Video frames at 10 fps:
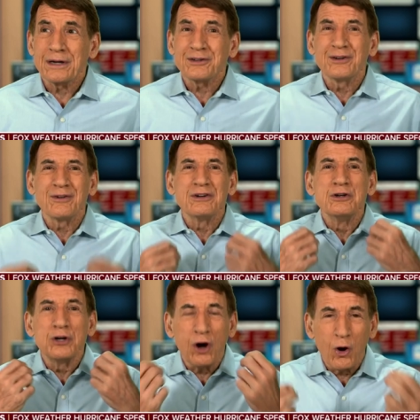but to
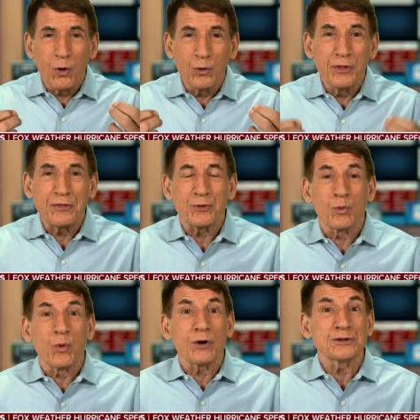know that
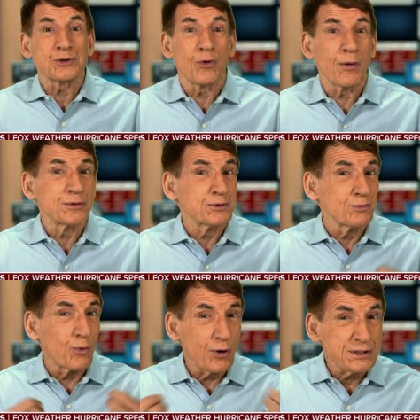there were storms
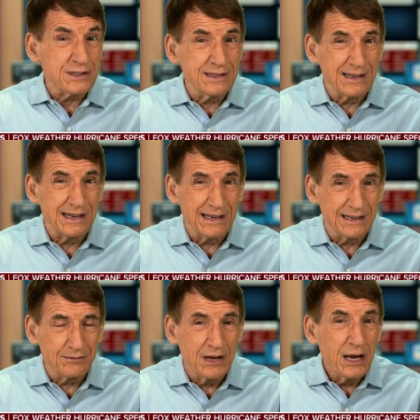worse than
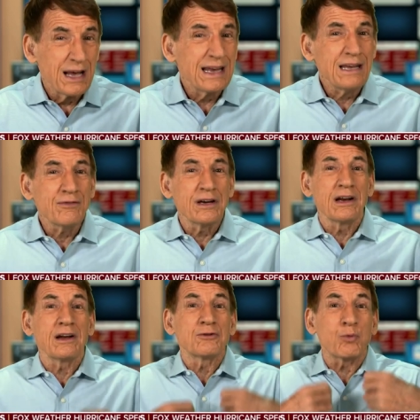Ian,
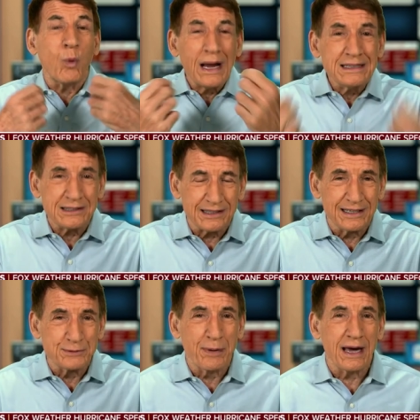even twice
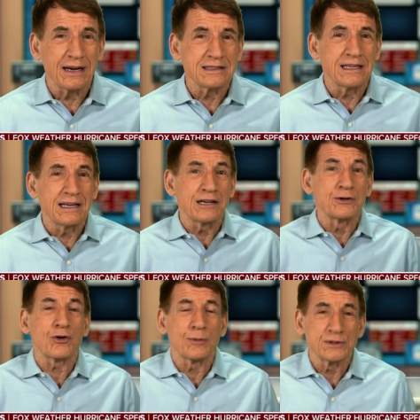as bad as Ian
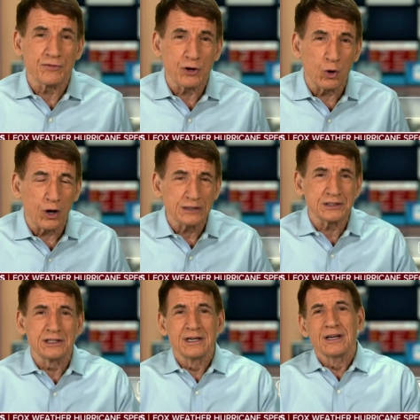in terms of the
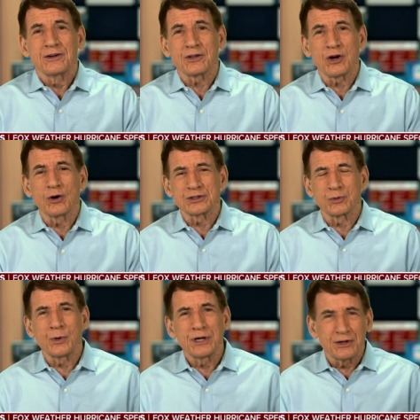cost to the
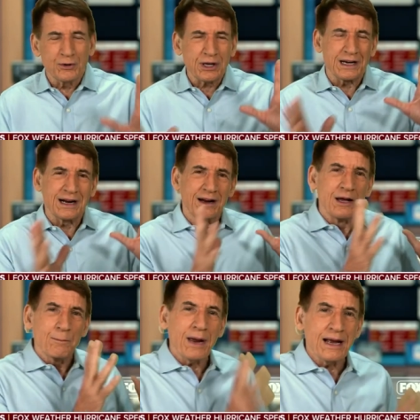coast. So when you look at
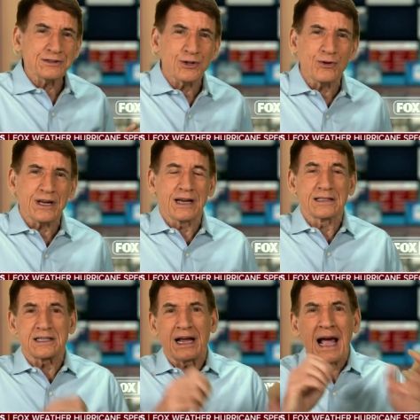a past
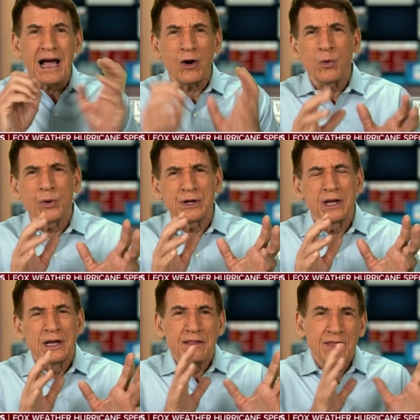hurricane and say, how
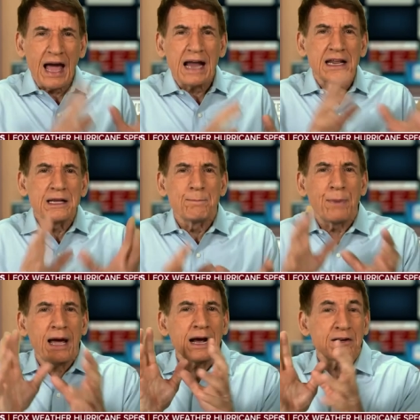would that
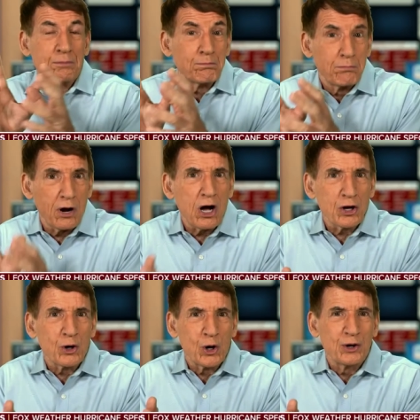impact
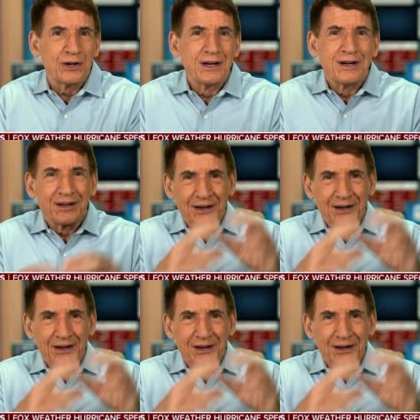modern